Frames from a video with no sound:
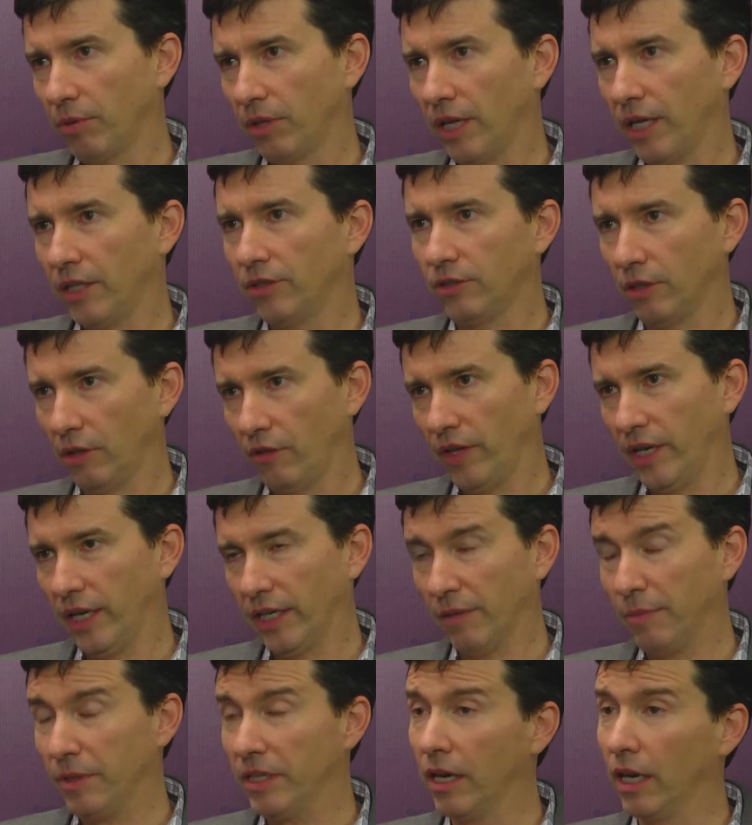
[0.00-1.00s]
place so that it
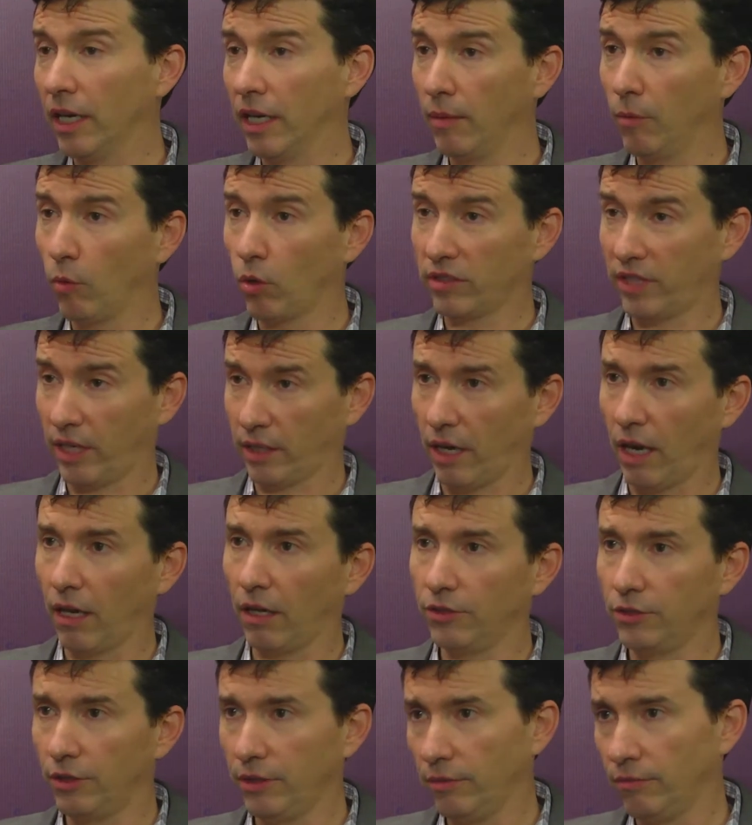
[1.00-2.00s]
can be done in a more
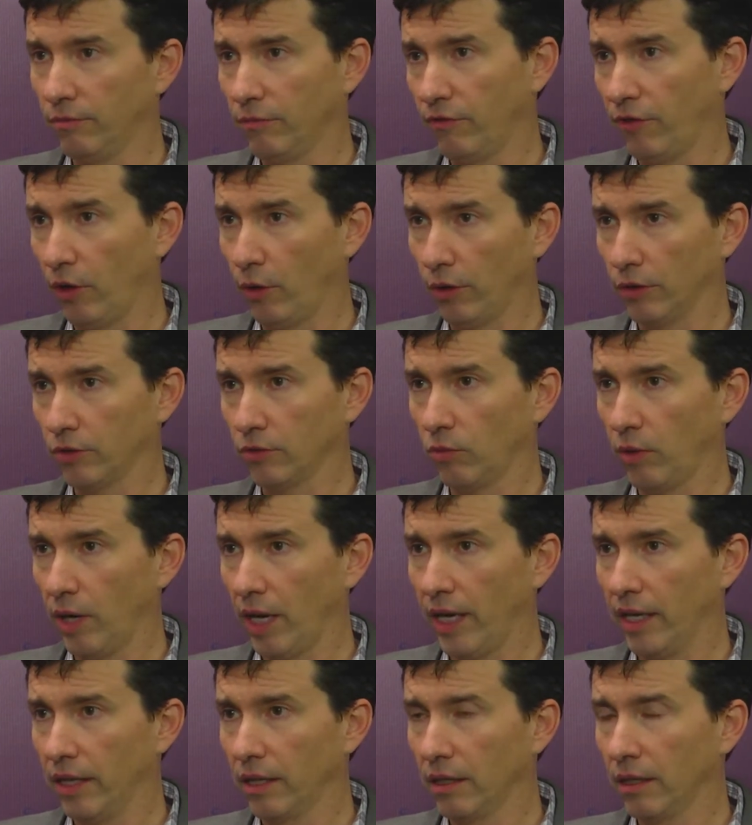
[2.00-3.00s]
technology-focused
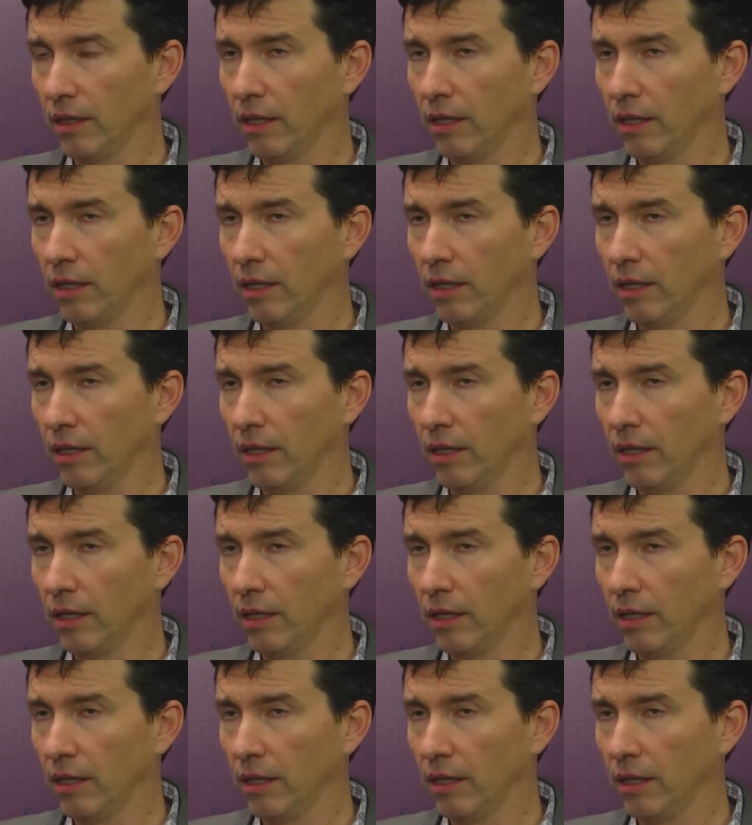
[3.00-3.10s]
way.